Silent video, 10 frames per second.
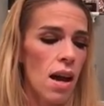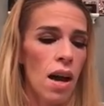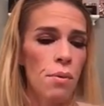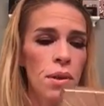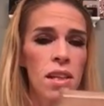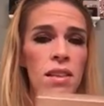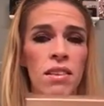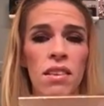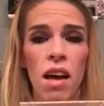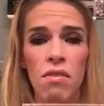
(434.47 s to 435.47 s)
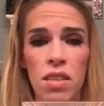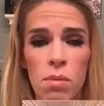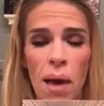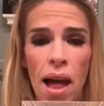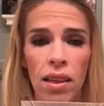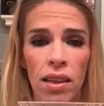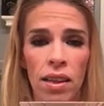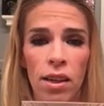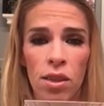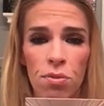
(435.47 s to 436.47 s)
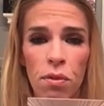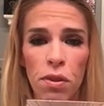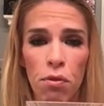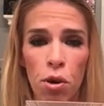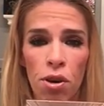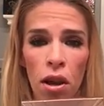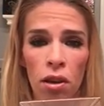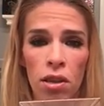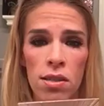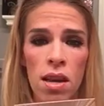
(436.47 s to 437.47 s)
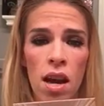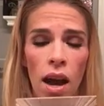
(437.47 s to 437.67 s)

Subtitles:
I really love this palette. It cost $54.